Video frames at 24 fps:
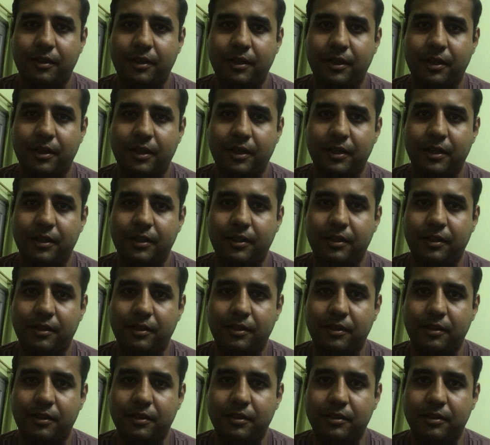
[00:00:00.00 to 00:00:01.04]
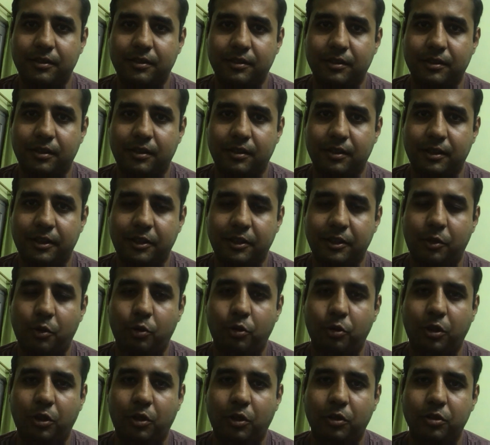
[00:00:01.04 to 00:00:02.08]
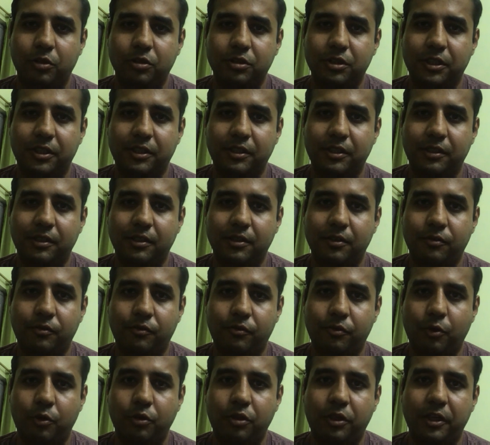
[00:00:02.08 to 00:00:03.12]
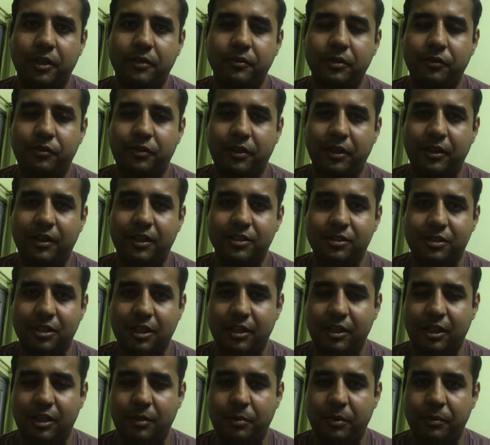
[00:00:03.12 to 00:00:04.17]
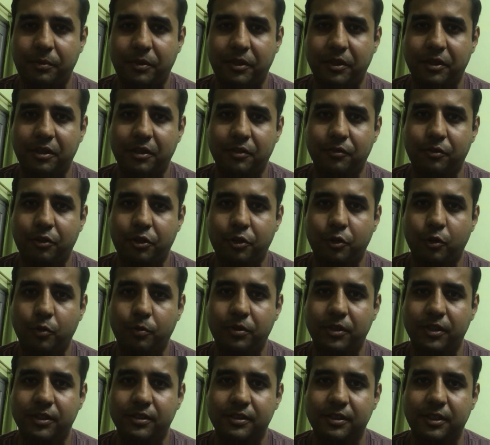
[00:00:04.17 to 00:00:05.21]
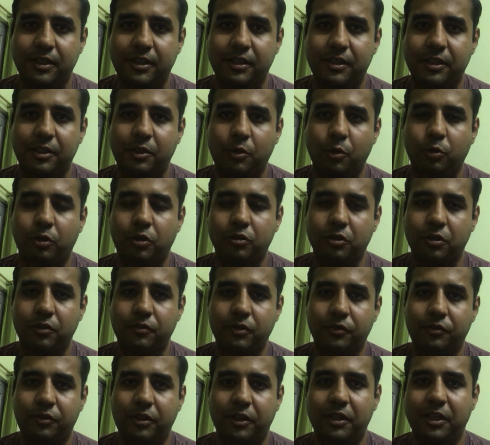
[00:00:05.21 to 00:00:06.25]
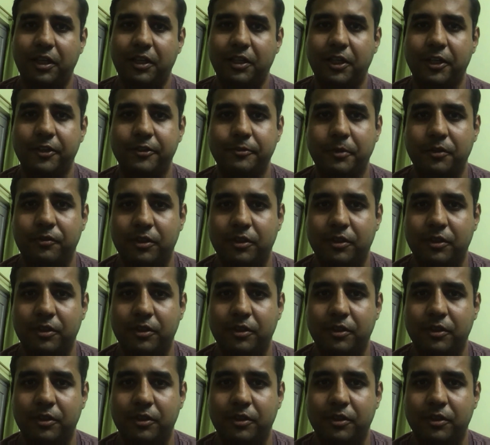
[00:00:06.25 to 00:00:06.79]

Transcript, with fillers: And uh, in 2014 15, I started preparing for UPSC. And in 2015, I gave my